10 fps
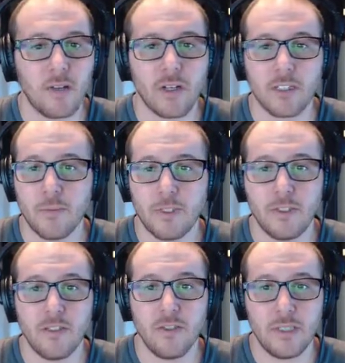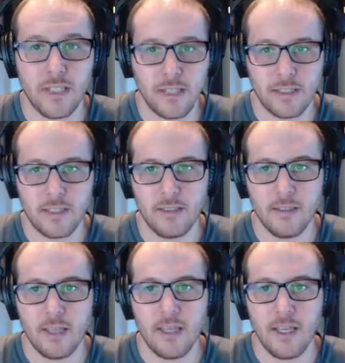it's been since you sent it,
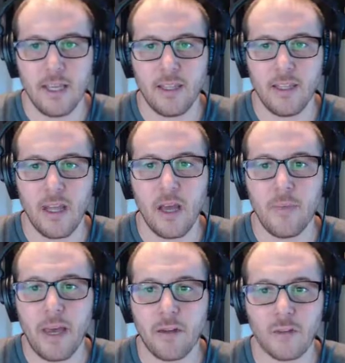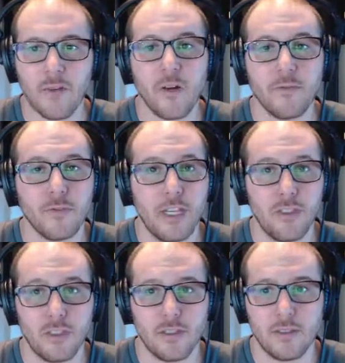and the amount of
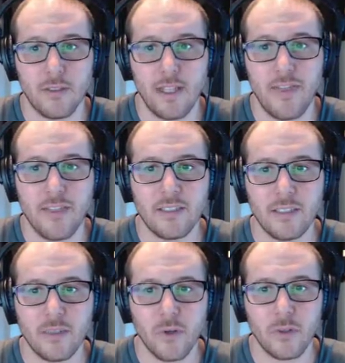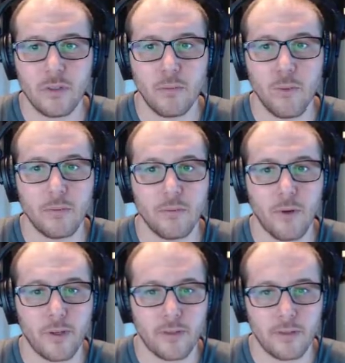confirmations. And this is the most important
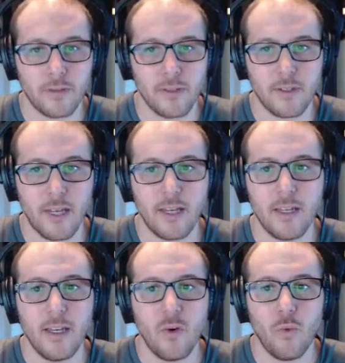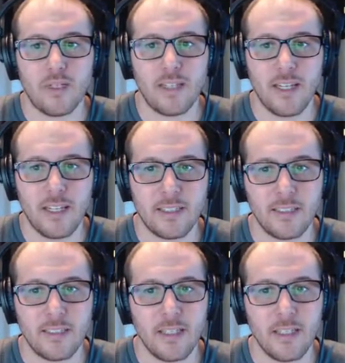part, okay? Once it hits